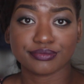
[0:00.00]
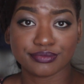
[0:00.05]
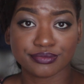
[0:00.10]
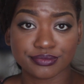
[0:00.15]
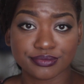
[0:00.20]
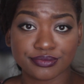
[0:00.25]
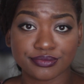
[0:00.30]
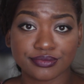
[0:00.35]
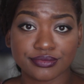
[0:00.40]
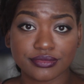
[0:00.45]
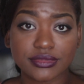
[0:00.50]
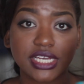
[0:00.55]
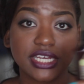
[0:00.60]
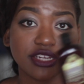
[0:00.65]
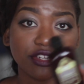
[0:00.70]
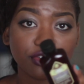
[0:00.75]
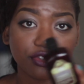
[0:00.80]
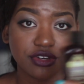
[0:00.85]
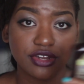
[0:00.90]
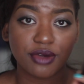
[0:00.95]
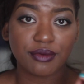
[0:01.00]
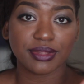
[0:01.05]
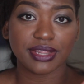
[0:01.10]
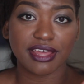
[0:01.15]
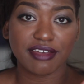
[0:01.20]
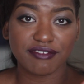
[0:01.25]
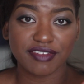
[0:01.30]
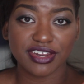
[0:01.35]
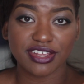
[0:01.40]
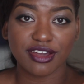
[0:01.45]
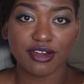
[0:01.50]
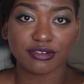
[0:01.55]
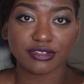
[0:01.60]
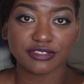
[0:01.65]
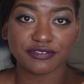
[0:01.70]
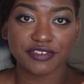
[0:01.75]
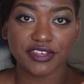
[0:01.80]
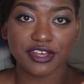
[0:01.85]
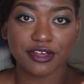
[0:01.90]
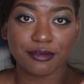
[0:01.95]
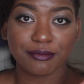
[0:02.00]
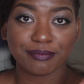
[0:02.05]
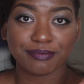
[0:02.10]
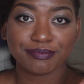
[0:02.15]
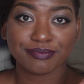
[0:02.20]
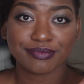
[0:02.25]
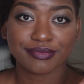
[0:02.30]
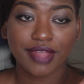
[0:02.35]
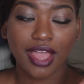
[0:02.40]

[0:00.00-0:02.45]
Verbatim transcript: Mm-hmm. And do you know when that video was filmed?